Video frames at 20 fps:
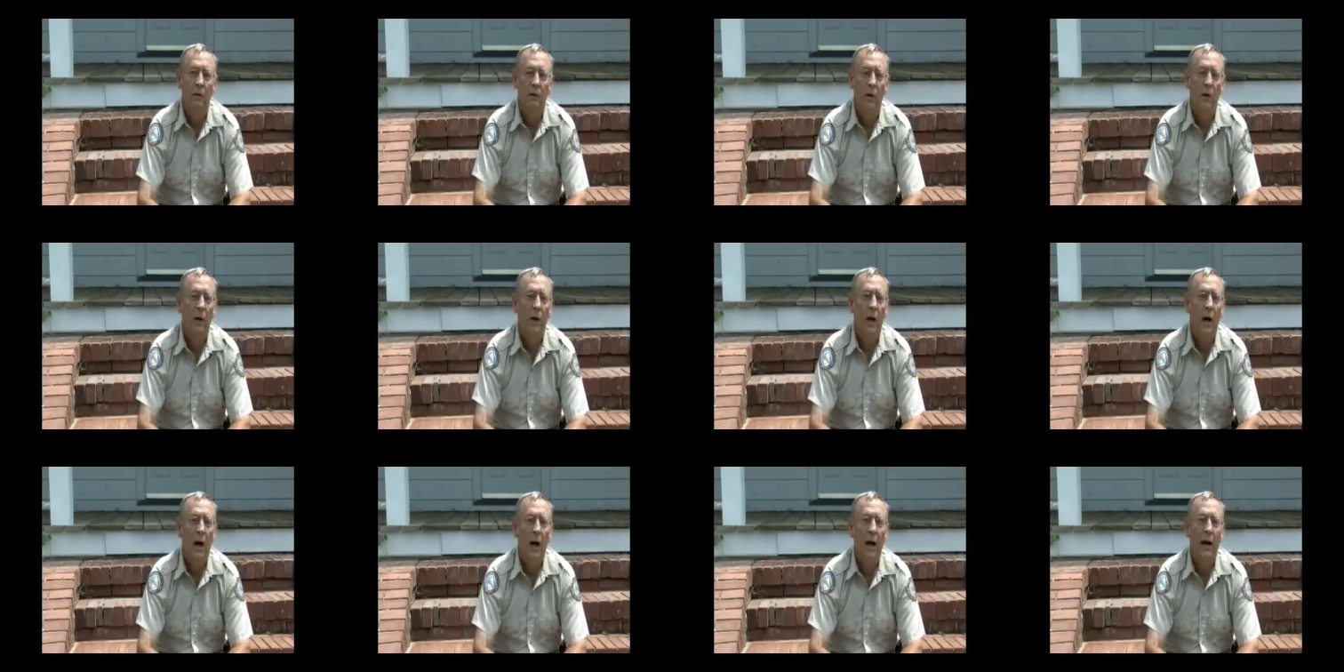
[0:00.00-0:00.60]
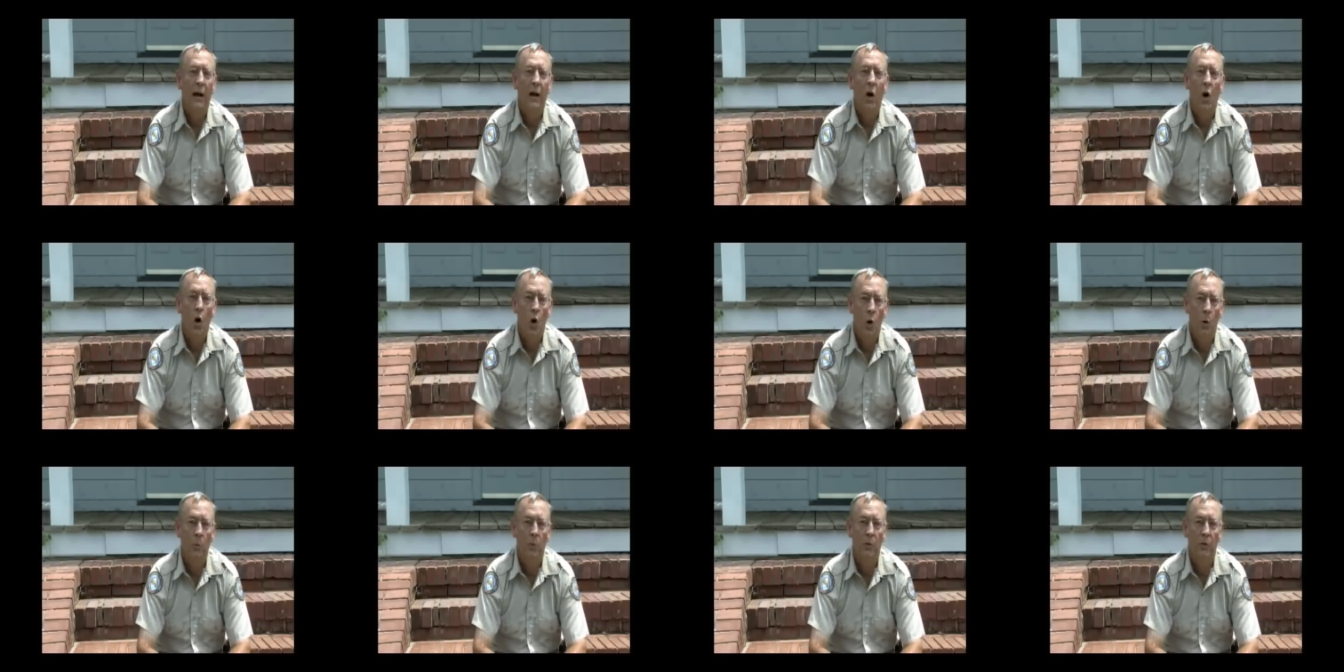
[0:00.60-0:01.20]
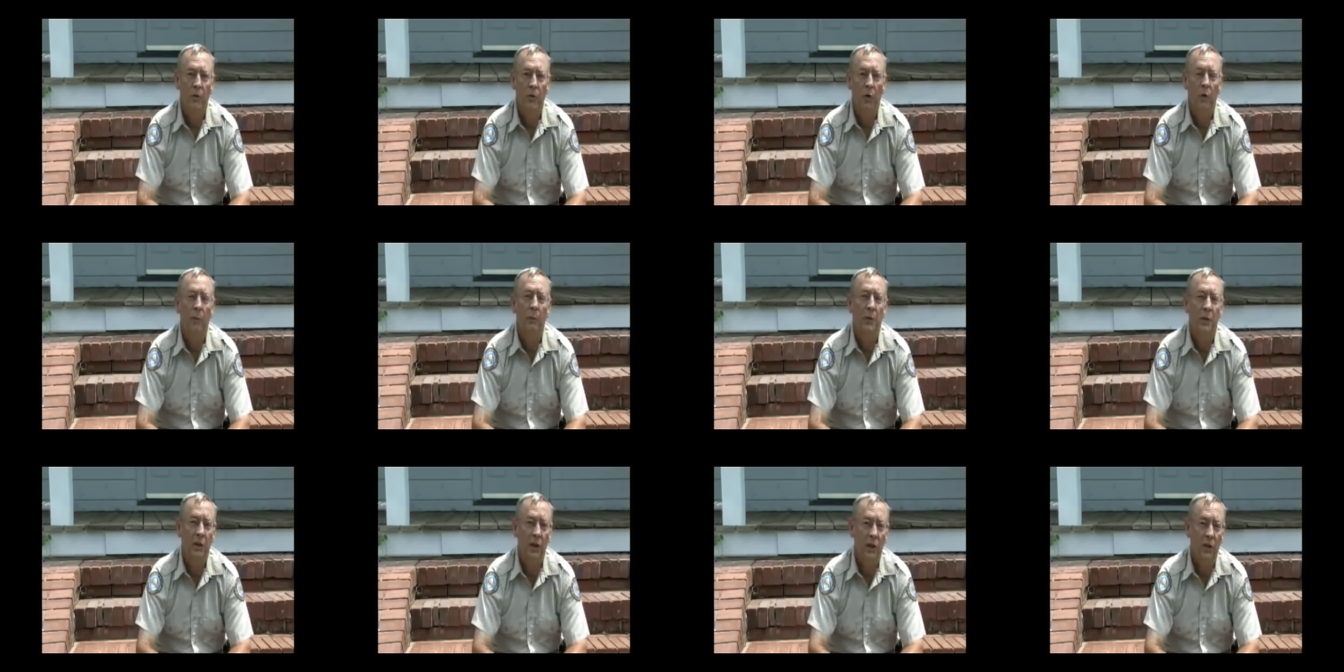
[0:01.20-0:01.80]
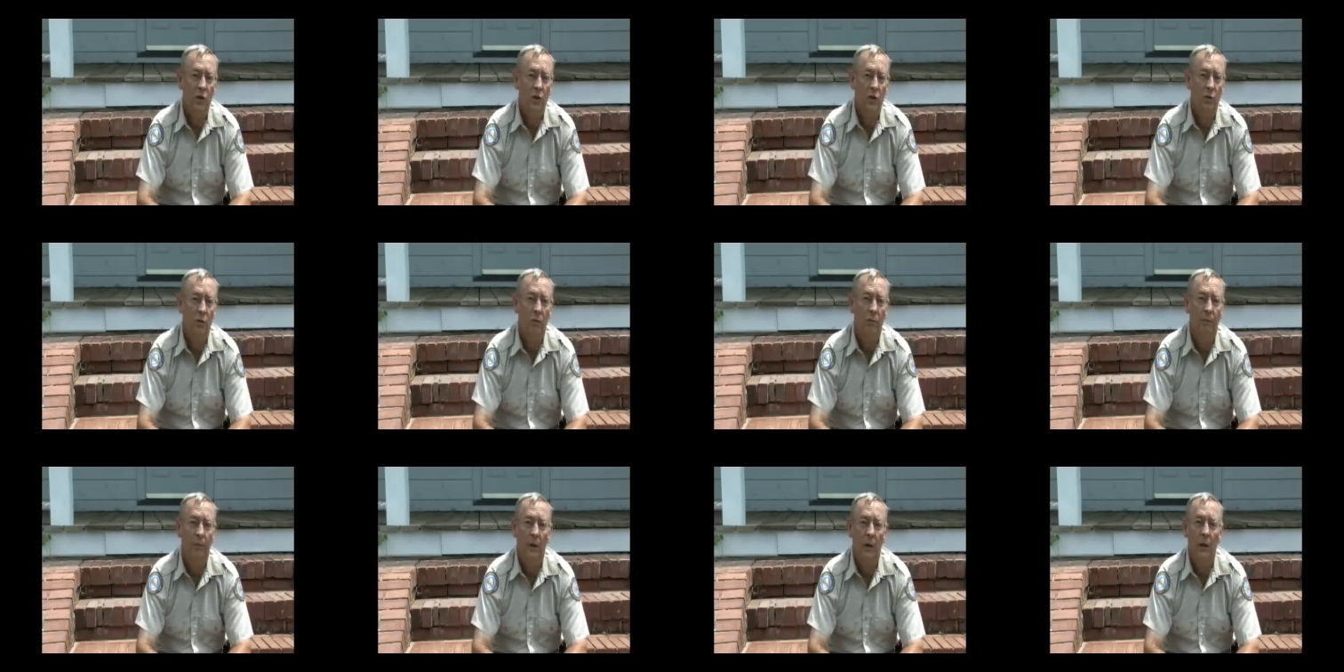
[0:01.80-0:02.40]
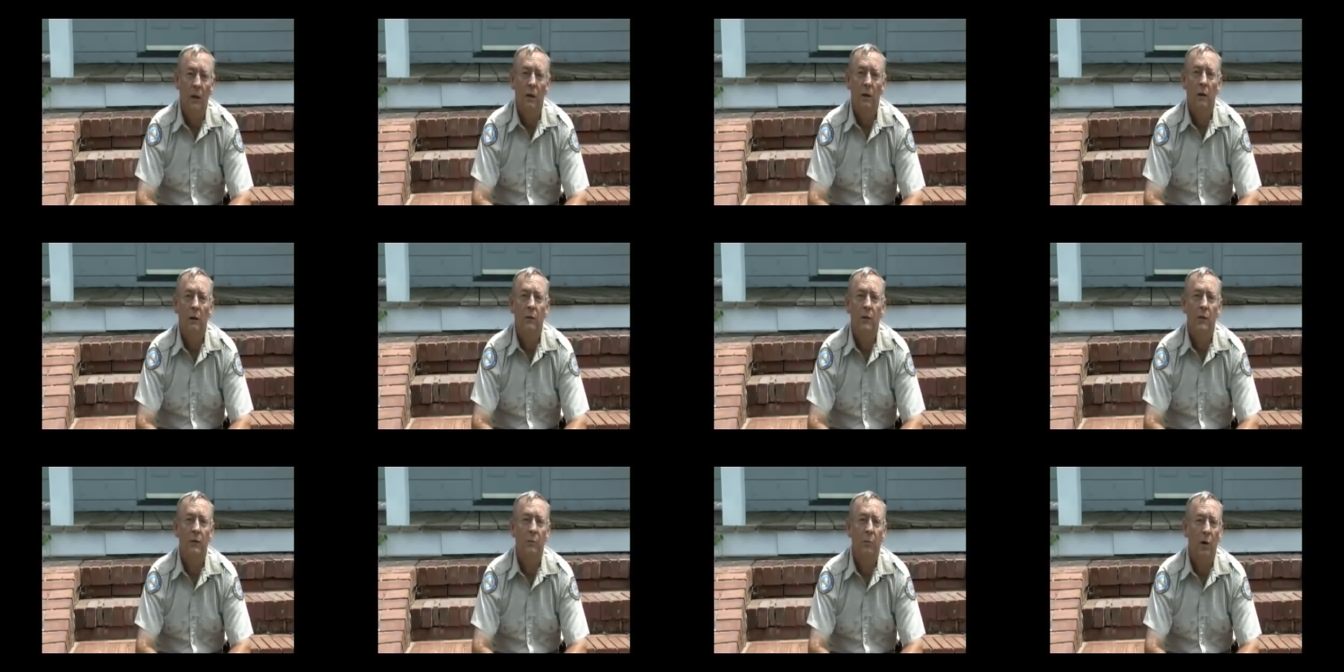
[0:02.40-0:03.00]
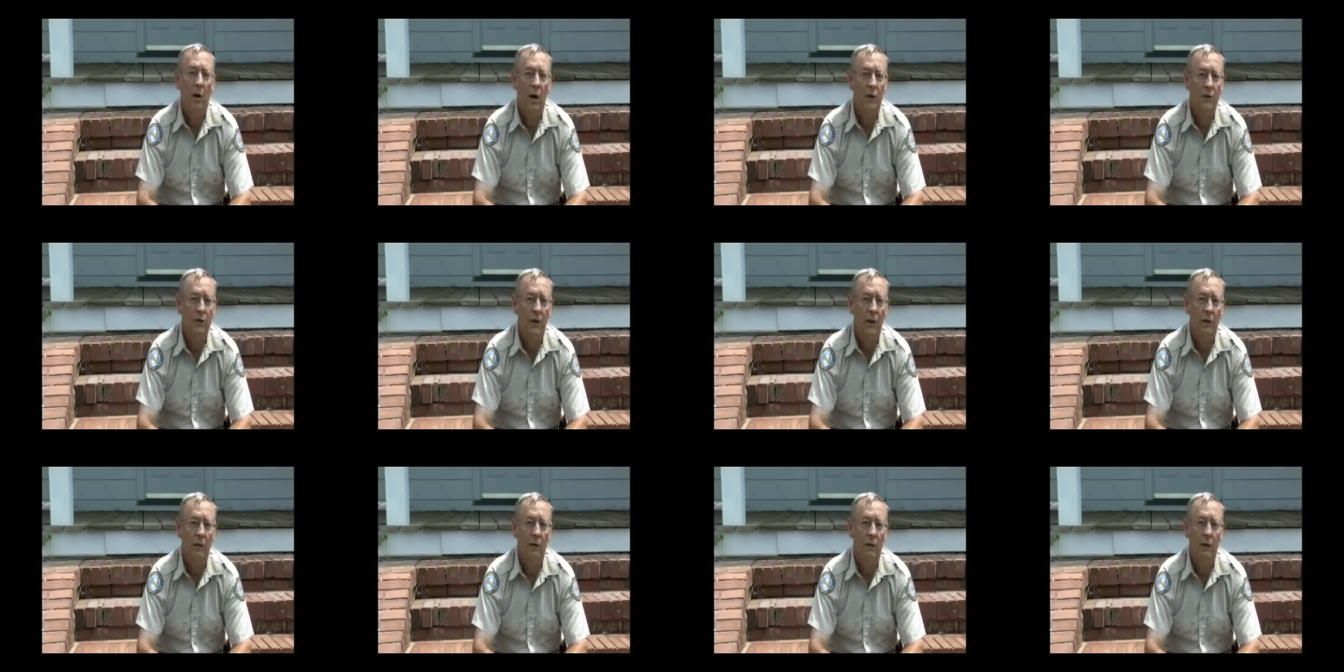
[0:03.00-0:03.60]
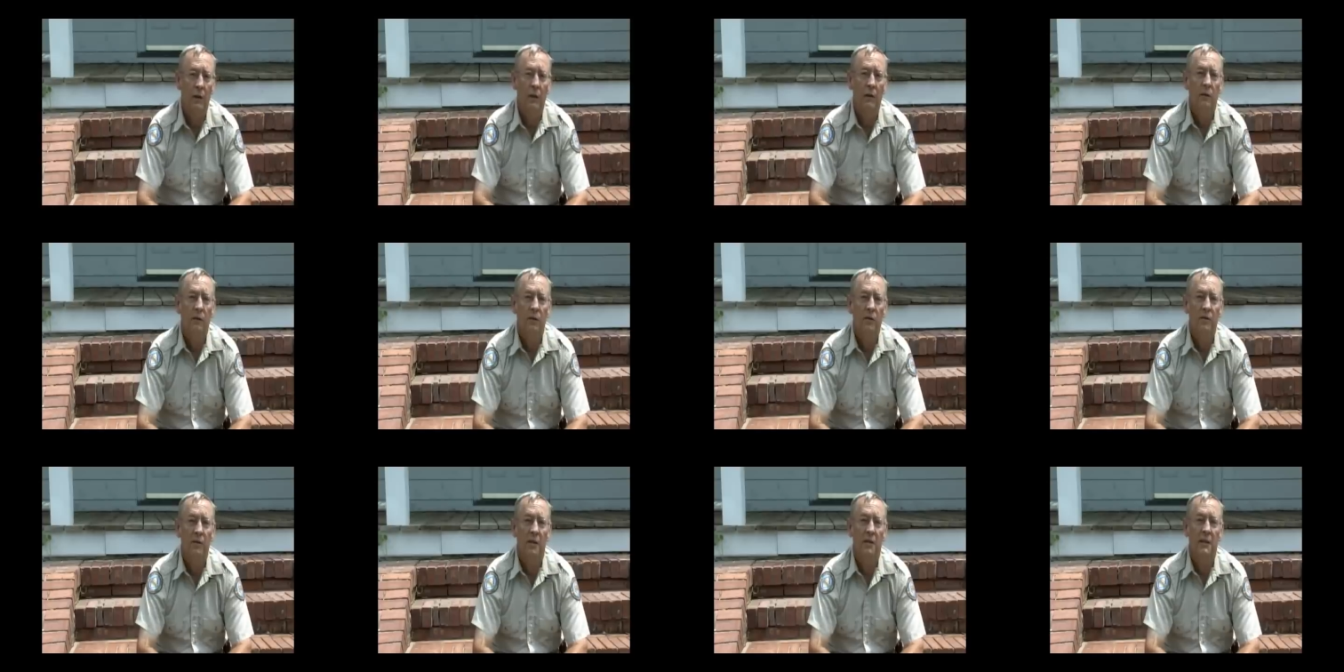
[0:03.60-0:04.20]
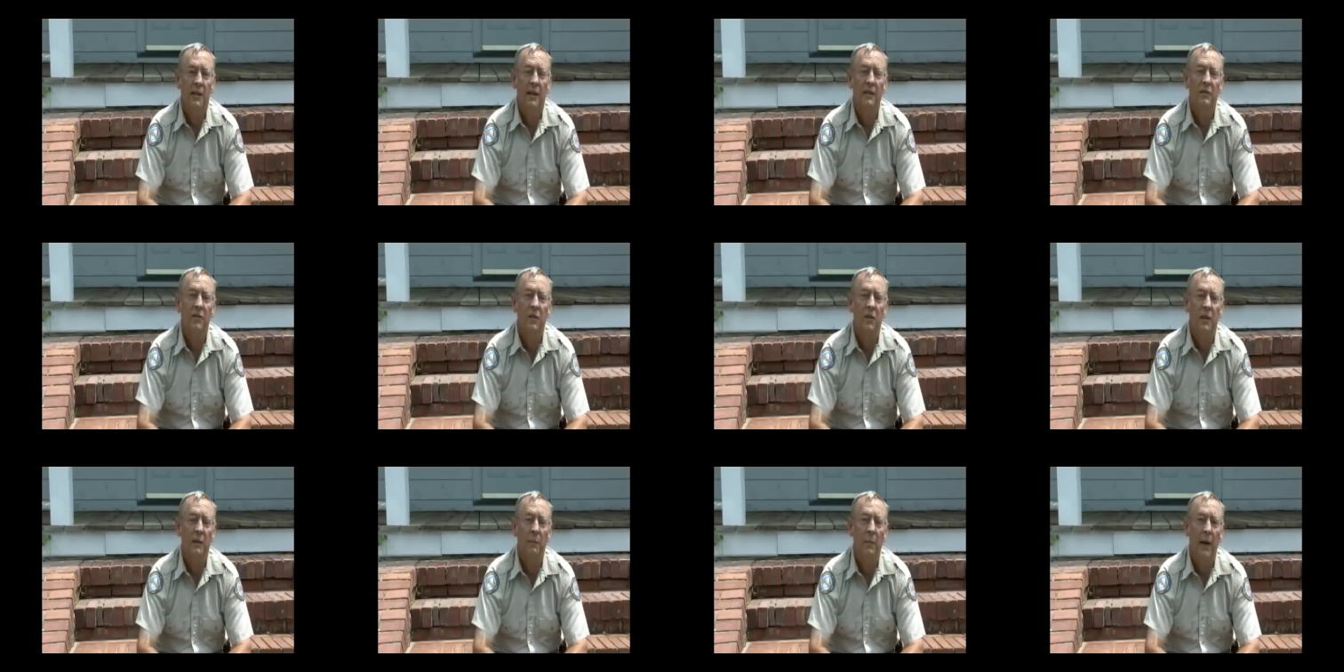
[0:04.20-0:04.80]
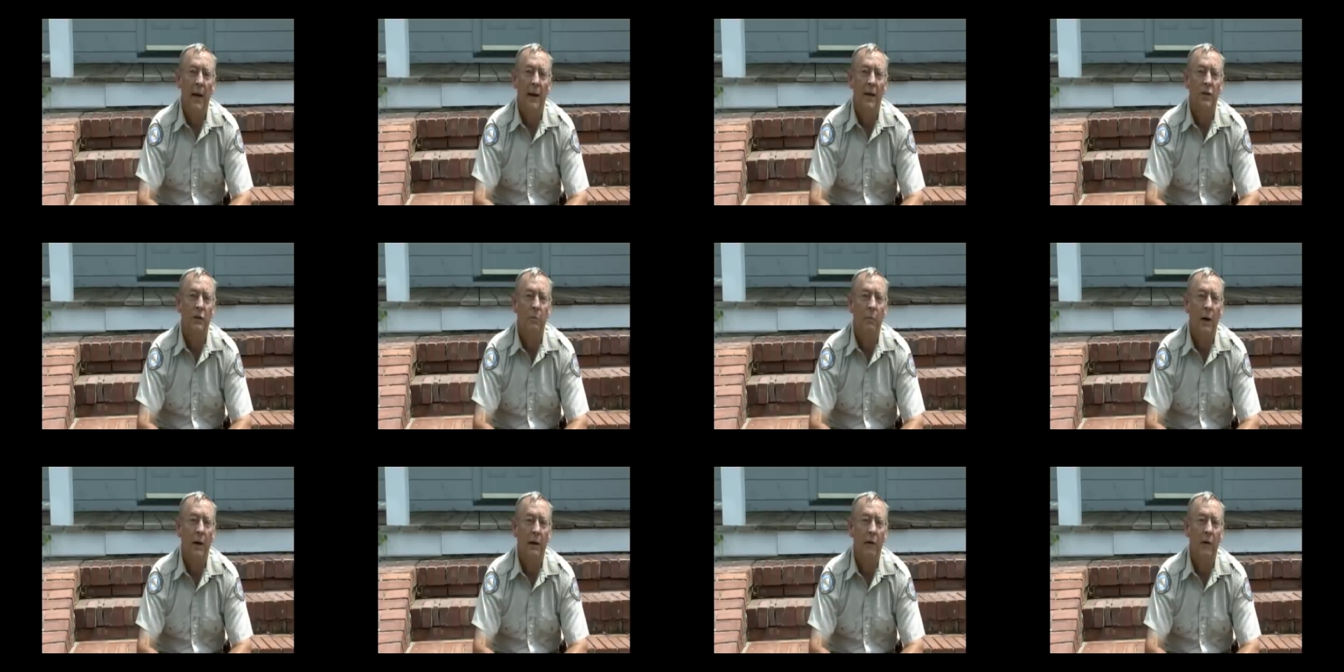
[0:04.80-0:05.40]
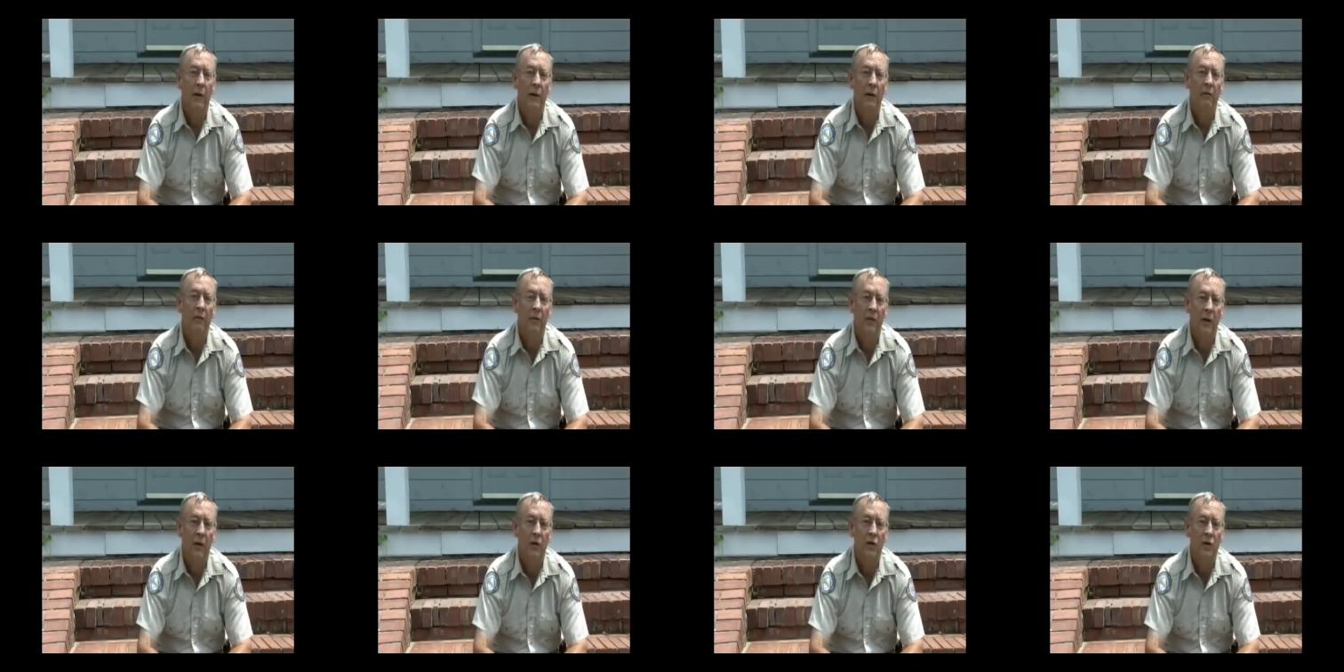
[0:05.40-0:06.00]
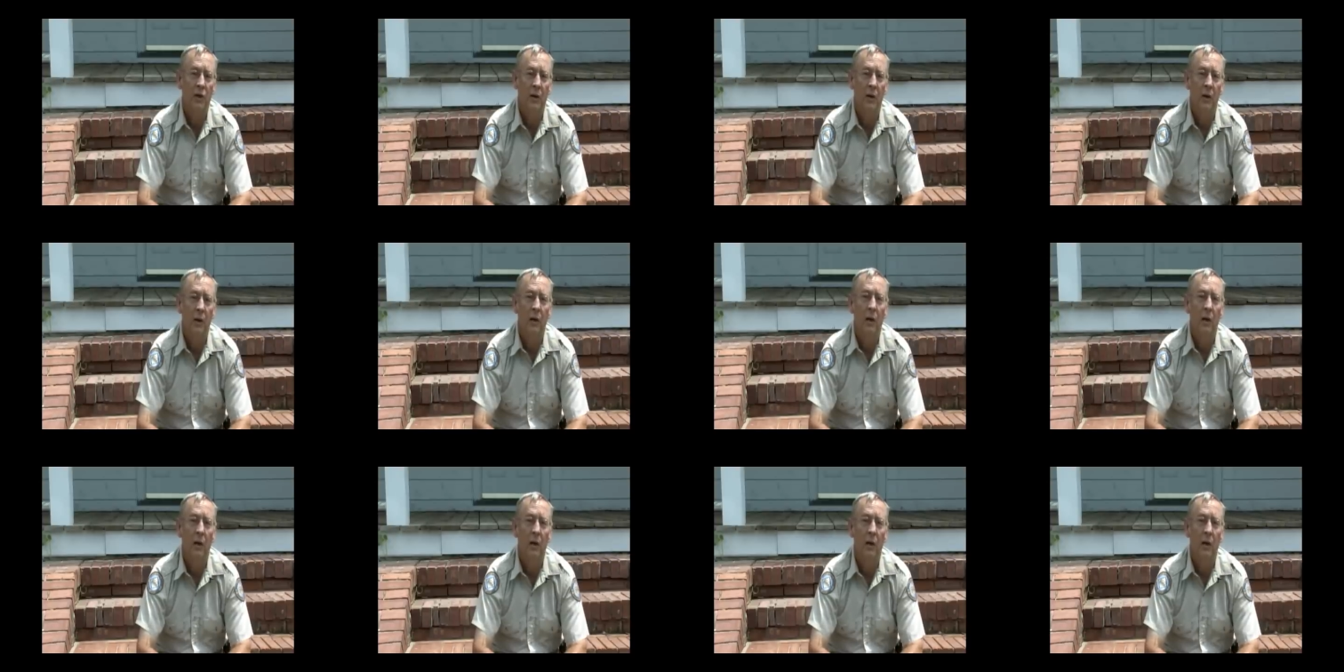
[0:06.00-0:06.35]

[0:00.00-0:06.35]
very high hopes for the potential of this project successfully pass migrating fish